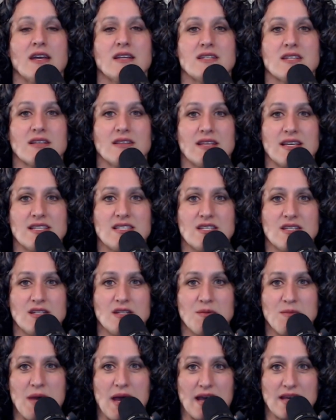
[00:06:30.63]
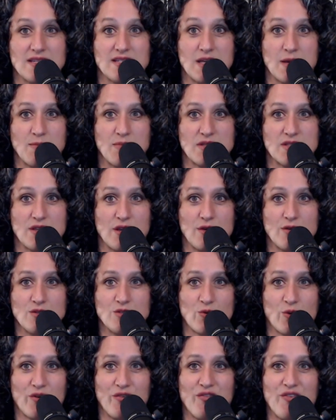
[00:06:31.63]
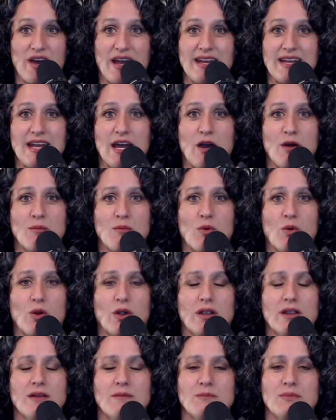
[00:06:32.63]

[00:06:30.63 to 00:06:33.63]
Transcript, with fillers: To listen to past episodes or find out more,